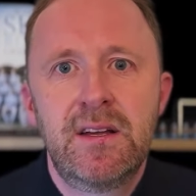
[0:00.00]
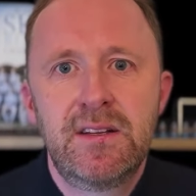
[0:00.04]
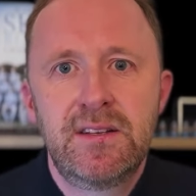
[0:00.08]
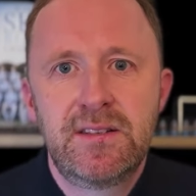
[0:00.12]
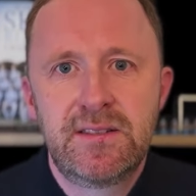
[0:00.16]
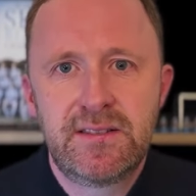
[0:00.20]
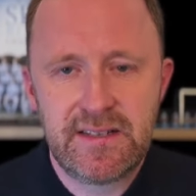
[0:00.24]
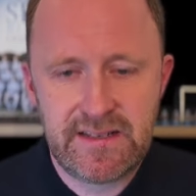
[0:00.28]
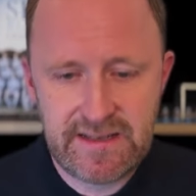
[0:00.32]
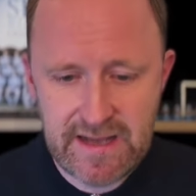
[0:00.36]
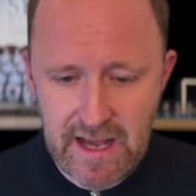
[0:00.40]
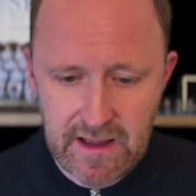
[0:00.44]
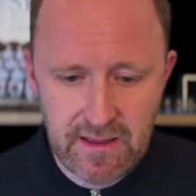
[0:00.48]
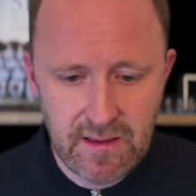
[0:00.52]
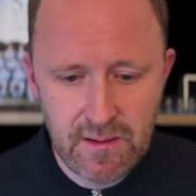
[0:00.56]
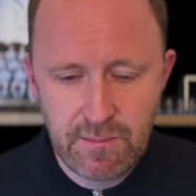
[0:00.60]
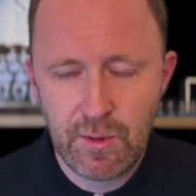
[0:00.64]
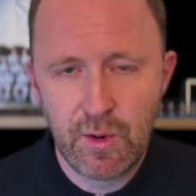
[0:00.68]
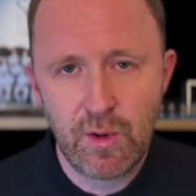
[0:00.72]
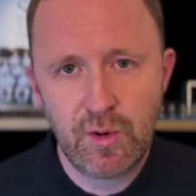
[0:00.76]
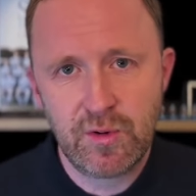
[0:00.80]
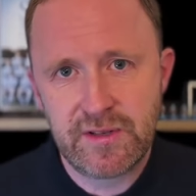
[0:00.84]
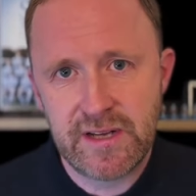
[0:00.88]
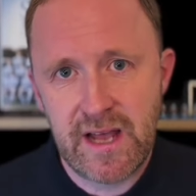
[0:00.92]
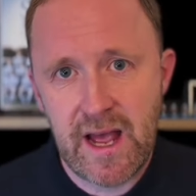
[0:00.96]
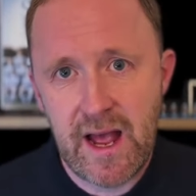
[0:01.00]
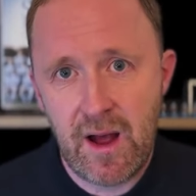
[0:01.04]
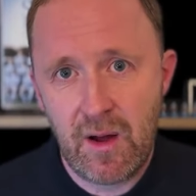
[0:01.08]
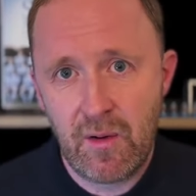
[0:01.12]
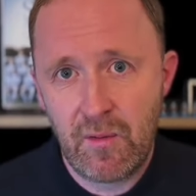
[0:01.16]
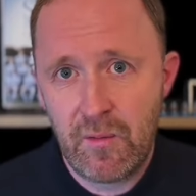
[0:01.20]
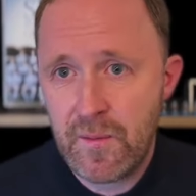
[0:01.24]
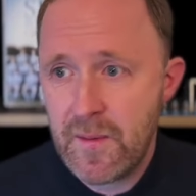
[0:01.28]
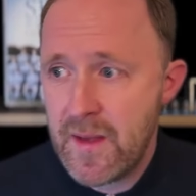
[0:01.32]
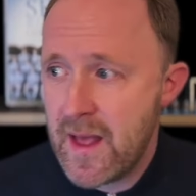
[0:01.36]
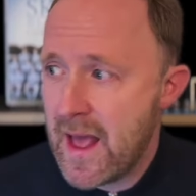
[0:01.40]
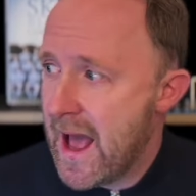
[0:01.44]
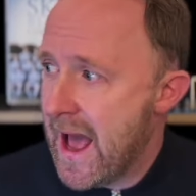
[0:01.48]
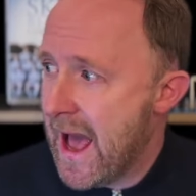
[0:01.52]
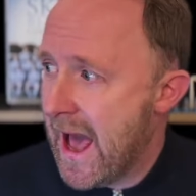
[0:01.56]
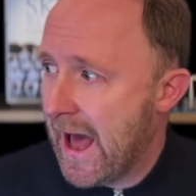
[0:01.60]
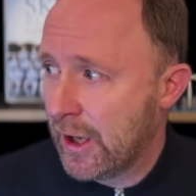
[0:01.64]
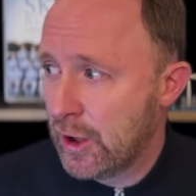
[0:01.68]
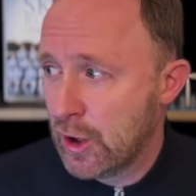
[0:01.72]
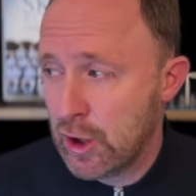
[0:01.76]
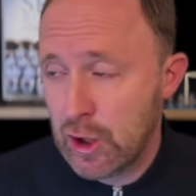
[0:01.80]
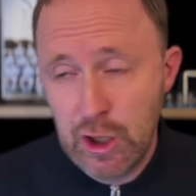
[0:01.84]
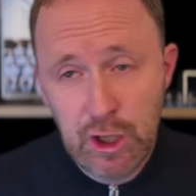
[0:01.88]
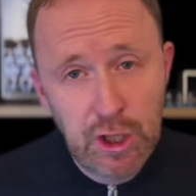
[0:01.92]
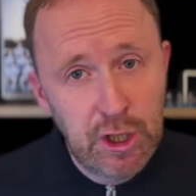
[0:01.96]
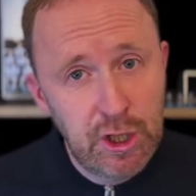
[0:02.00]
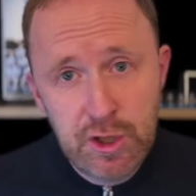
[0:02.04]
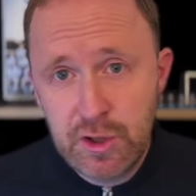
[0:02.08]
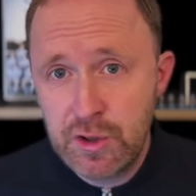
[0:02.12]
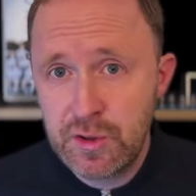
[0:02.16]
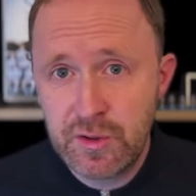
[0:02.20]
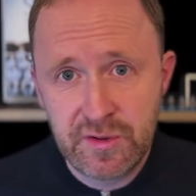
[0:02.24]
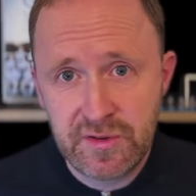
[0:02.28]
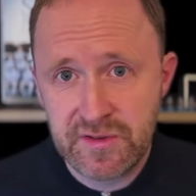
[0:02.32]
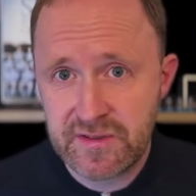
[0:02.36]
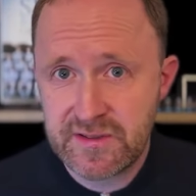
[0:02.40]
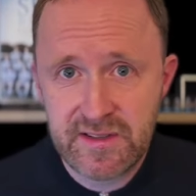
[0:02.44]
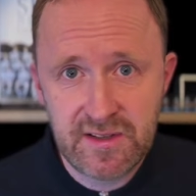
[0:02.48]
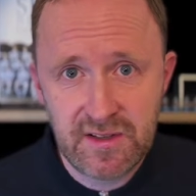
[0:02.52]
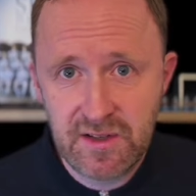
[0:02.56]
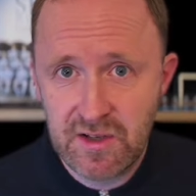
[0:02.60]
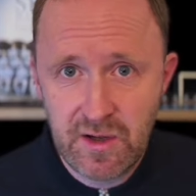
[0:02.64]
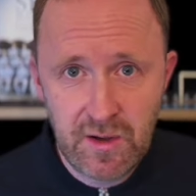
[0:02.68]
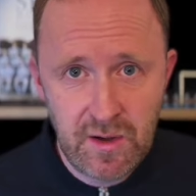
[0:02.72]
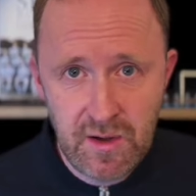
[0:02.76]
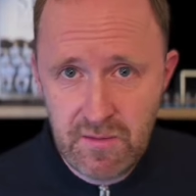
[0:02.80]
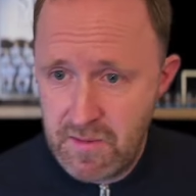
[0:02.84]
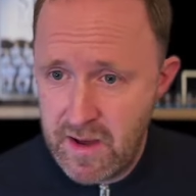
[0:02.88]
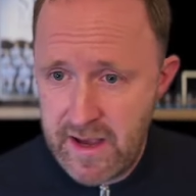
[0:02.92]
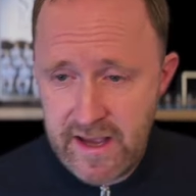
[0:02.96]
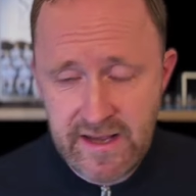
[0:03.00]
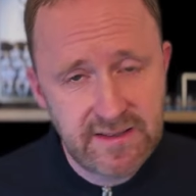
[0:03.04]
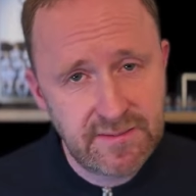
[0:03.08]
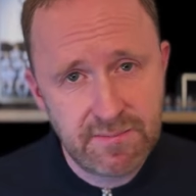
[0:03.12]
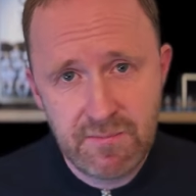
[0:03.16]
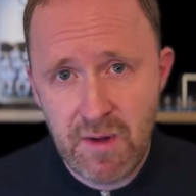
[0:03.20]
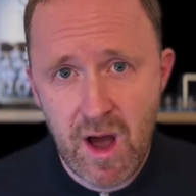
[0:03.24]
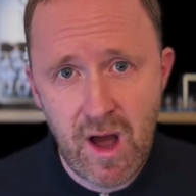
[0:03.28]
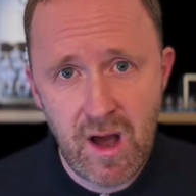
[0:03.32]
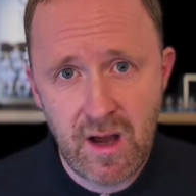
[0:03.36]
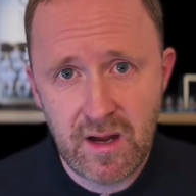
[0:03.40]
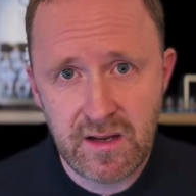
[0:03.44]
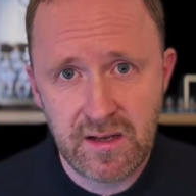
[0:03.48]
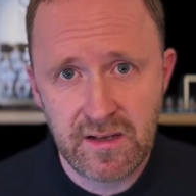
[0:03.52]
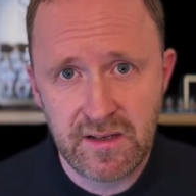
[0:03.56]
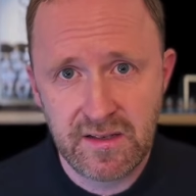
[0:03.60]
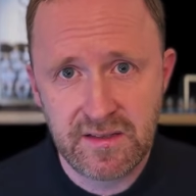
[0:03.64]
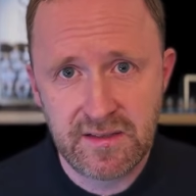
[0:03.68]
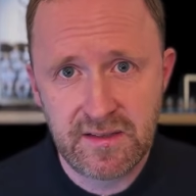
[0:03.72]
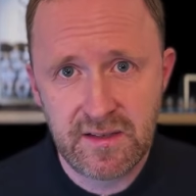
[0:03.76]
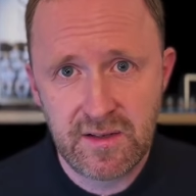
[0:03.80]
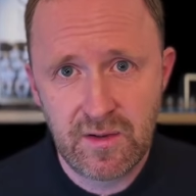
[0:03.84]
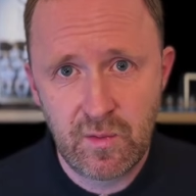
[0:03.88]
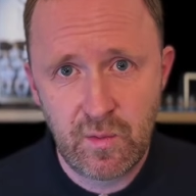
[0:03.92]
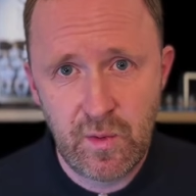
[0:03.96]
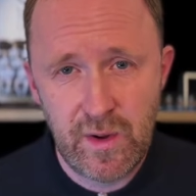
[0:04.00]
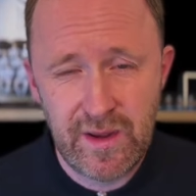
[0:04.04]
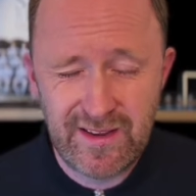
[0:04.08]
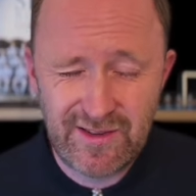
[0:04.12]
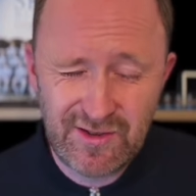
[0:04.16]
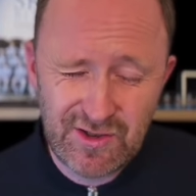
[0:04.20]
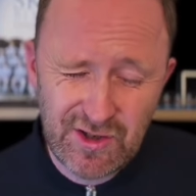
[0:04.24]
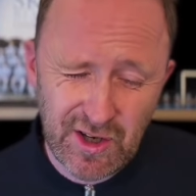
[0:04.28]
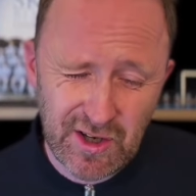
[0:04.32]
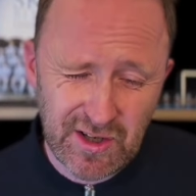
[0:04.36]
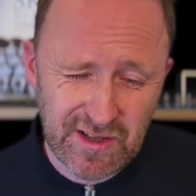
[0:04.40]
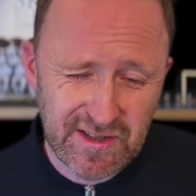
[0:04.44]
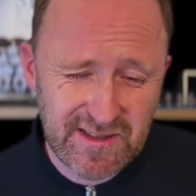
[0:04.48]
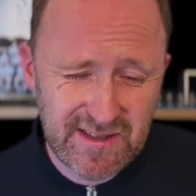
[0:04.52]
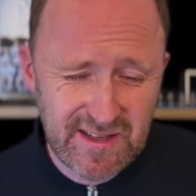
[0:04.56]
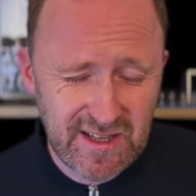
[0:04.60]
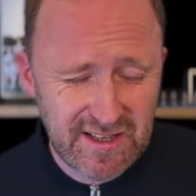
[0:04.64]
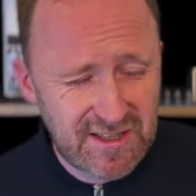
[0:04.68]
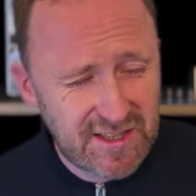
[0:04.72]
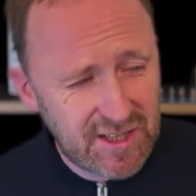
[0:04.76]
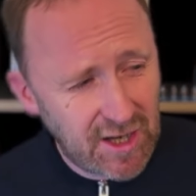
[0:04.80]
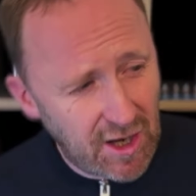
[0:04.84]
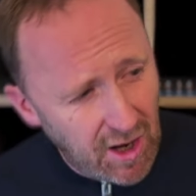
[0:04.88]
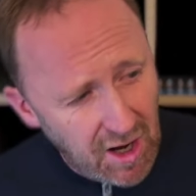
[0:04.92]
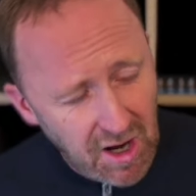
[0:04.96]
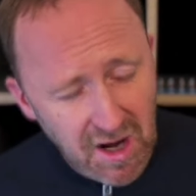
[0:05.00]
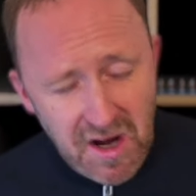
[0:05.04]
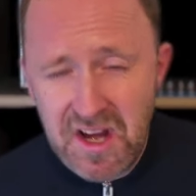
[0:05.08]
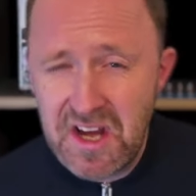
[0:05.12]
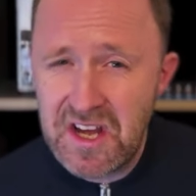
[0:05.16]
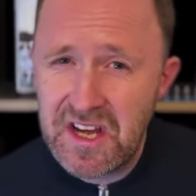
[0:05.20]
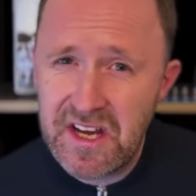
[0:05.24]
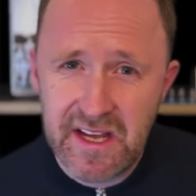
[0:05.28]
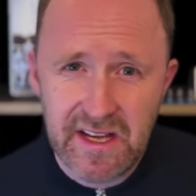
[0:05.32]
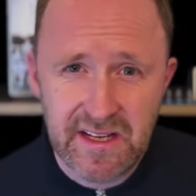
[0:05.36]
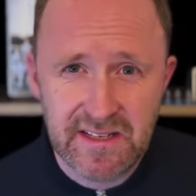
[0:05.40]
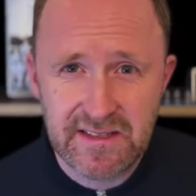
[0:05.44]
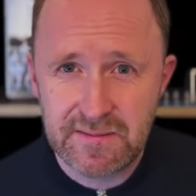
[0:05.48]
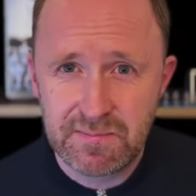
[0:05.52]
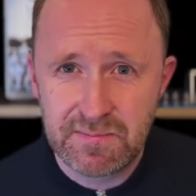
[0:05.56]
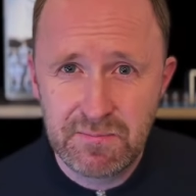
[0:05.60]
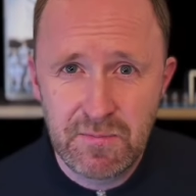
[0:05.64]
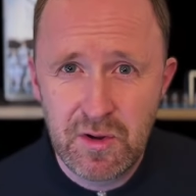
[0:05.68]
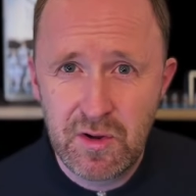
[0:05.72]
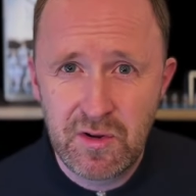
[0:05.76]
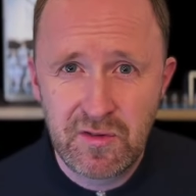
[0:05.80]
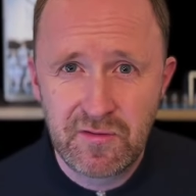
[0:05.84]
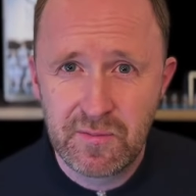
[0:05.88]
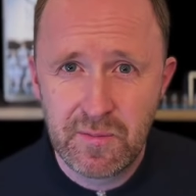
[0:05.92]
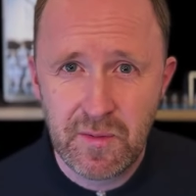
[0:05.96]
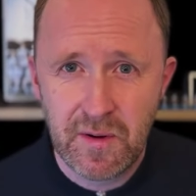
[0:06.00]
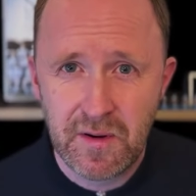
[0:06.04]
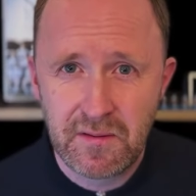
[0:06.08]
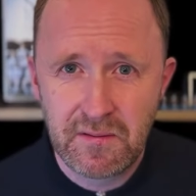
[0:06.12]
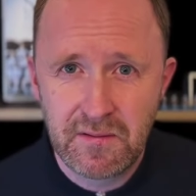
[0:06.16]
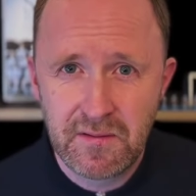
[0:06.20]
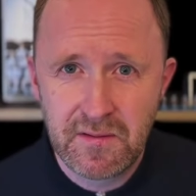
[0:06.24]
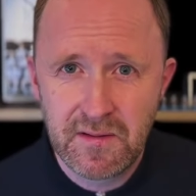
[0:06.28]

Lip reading: to get the ball down and lose his markers with just the tiniest movement,